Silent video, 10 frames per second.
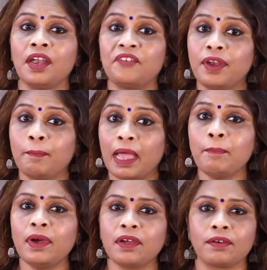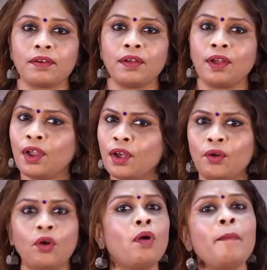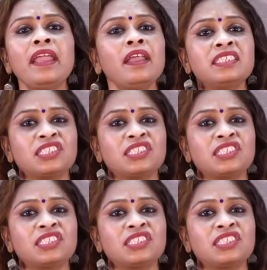Remember, no man is